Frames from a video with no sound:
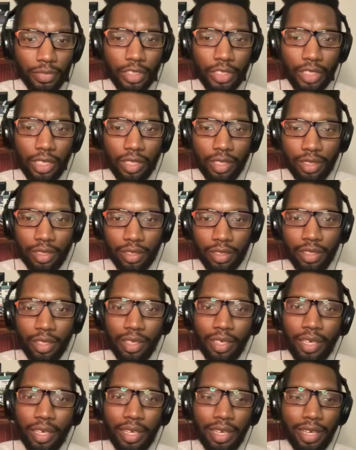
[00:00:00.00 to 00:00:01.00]

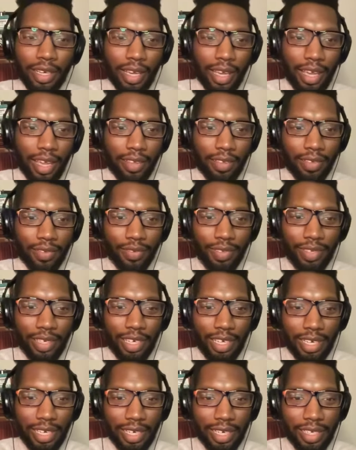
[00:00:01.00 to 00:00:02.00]
As of
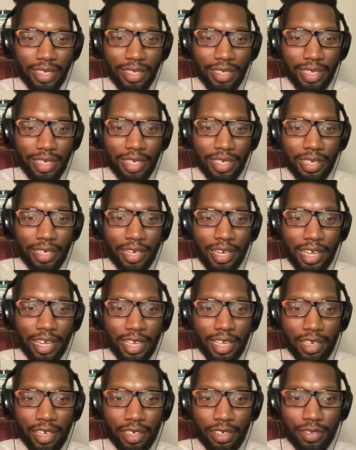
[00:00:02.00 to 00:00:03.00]
today, they saying
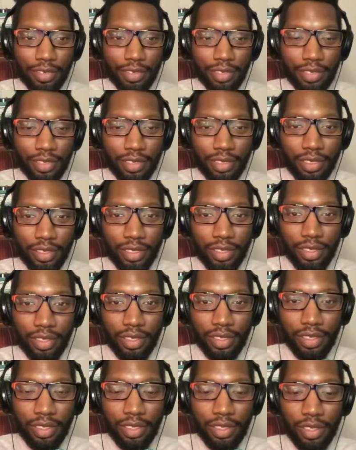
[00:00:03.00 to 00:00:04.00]
layoffs.
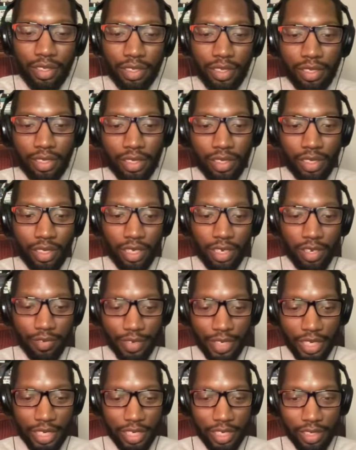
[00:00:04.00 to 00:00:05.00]
Y'all
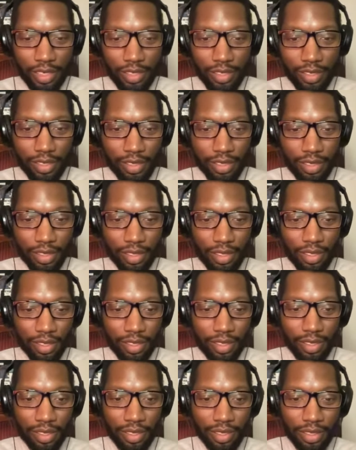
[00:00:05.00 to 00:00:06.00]
reading this?
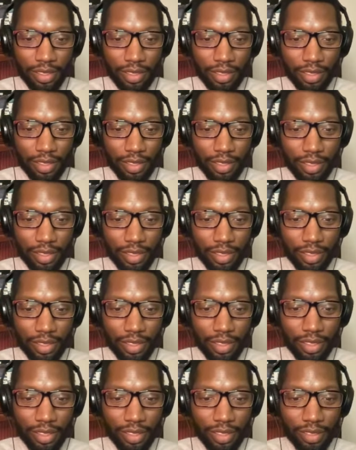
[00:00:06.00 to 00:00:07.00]
Y'all see
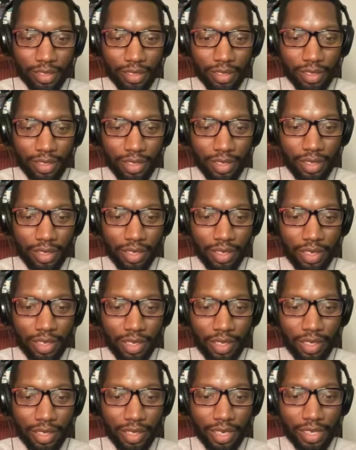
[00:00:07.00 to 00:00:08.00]
this?
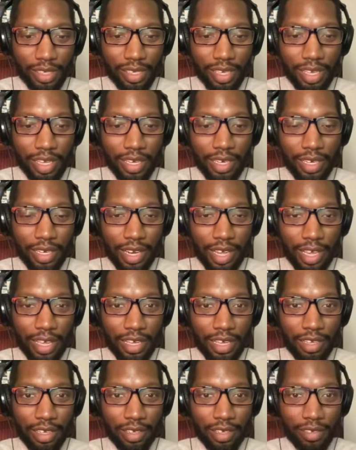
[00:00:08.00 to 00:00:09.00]
They saying
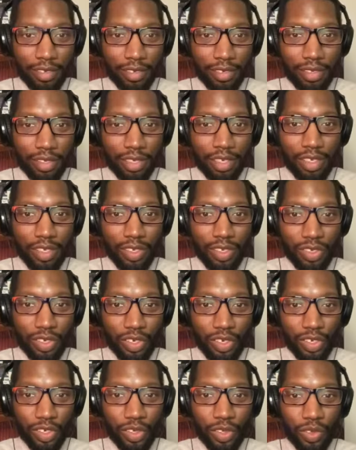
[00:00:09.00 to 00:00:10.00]
layoffs
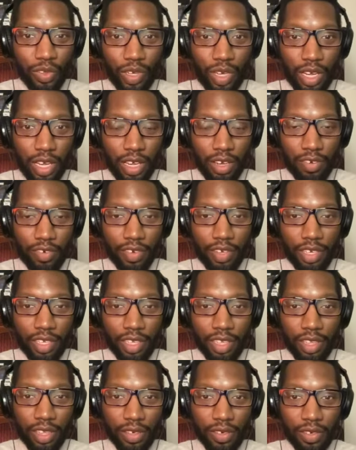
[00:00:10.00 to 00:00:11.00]
surge to
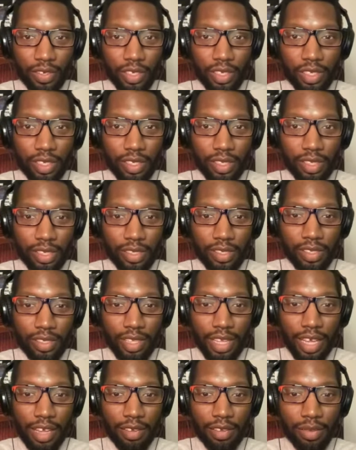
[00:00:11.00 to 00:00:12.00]

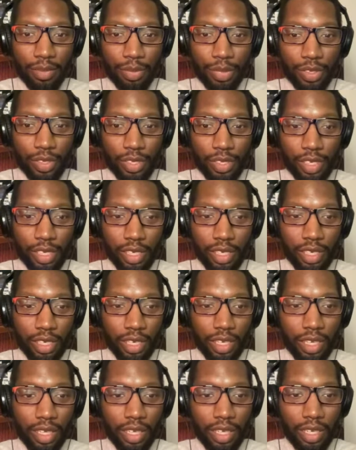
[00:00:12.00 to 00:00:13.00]

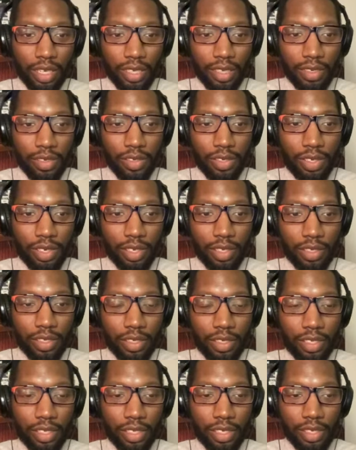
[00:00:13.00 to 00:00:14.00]
136,000%. Let's go ahead on
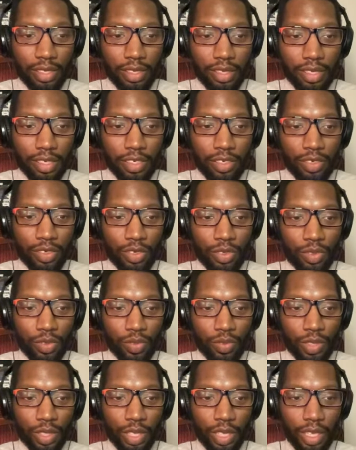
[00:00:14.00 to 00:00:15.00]
and listen into
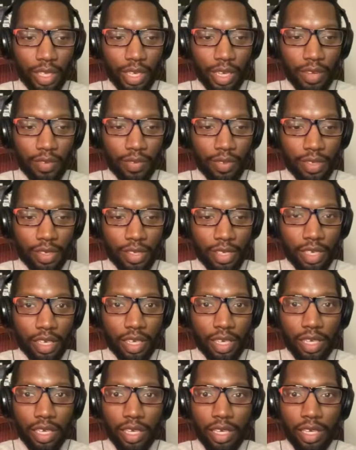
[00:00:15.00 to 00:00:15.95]
what they have to say,